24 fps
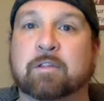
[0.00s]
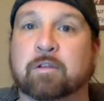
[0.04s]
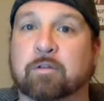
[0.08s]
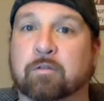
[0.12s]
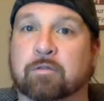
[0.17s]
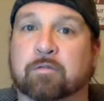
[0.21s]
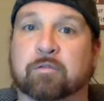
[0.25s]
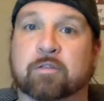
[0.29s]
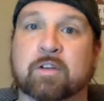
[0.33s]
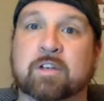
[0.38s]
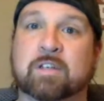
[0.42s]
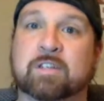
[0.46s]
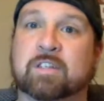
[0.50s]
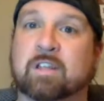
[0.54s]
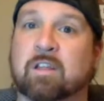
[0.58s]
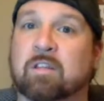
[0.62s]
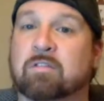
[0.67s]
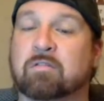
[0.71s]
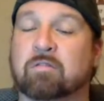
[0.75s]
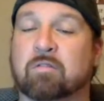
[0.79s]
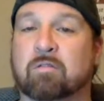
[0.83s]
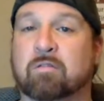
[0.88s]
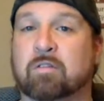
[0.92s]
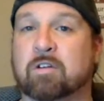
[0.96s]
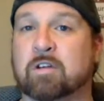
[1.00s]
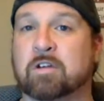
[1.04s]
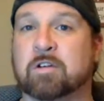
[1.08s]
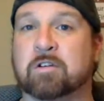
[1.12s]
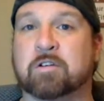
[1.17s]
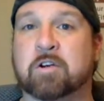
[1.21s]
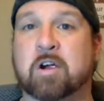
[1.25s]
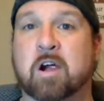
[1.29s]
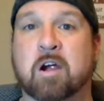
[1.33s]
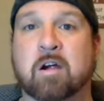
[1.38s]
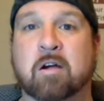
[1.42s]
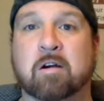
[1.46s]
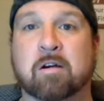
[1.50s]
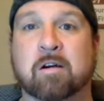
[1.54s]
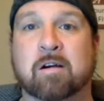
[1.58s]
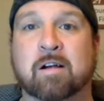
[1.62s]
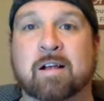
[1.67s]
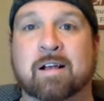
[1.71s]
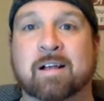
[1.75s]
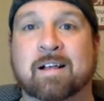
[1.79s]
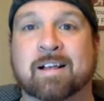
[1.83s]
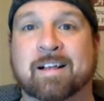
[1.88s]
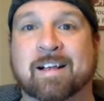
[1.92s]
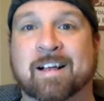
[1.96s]
They'll freeze it, throw it in their
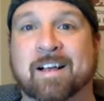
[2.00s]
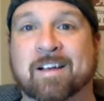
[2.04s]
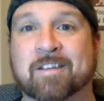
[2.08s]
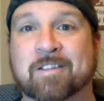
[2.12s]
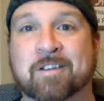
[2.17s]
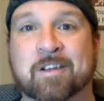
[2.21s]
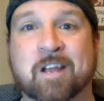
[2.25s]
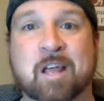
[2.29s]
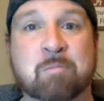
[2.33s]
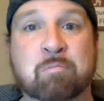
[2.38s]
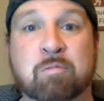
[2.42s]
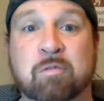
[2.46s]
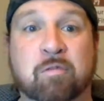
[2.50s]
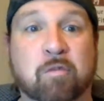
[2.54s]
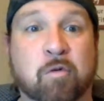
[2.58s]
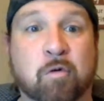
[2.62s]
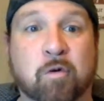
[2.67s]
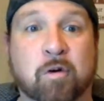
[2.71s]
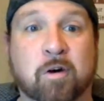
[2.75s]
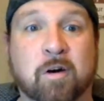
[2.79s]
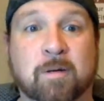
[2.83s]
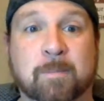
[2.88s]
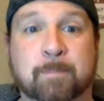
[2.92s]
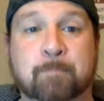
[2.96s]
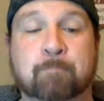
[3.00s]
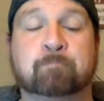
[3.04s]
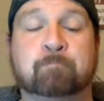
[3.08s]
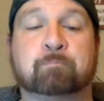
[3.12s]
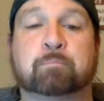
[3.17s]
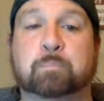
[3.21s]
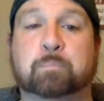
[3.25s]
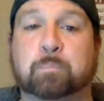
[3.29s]
car the night before.